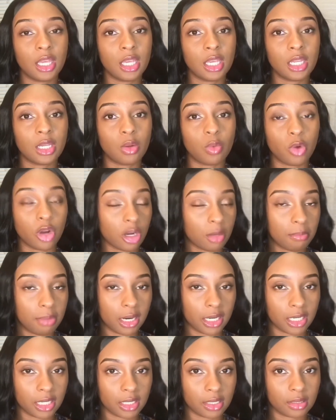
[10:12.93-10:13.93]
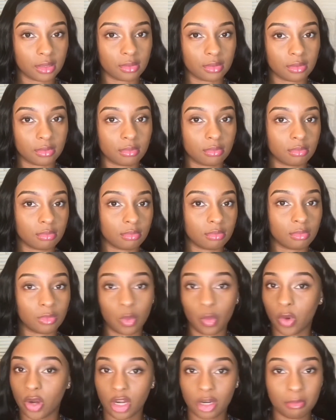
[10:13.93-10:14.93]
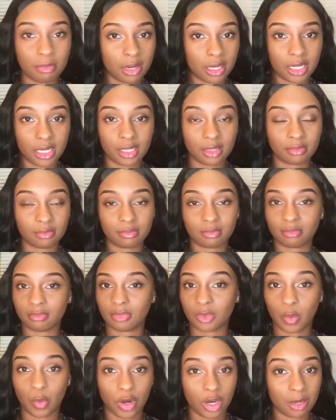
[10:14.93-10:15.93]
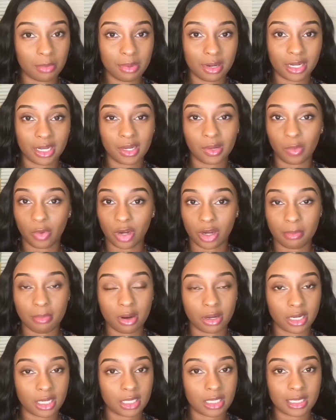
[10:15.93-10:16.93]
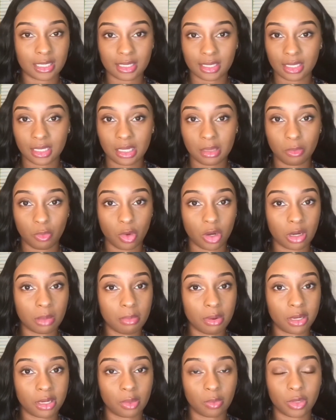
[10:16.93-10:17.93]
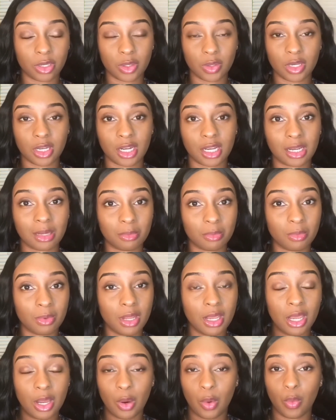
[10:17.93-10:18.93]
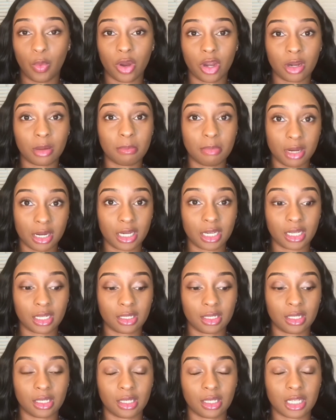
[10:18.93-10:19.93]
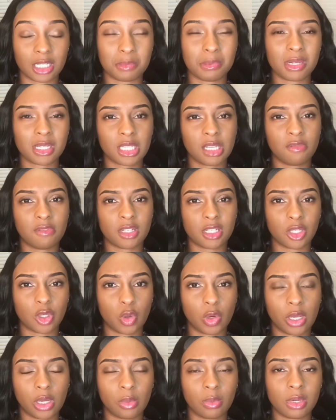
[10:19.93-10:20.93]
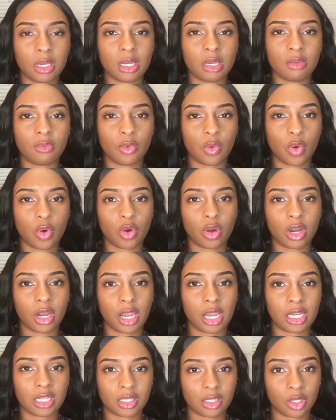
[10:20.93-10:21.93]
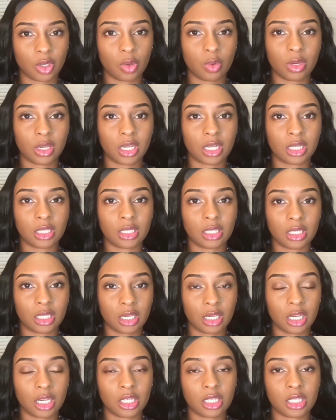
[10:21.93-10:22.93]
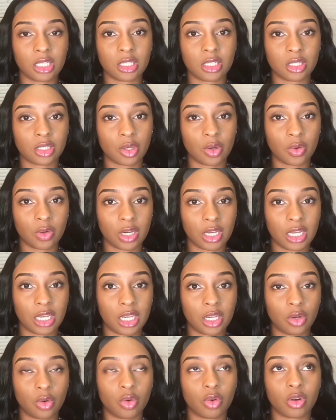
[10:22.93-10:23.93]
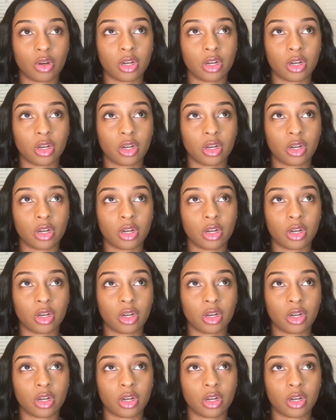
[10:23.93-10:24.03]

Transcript: wear a bonnet. Wear a bonnet, wear a bonnet, wear a bonnet. To sleep, wear a bonnet. When you get up, wear a bonnet. Especially if it's a quick weave or a sew-in and it's sewed in, or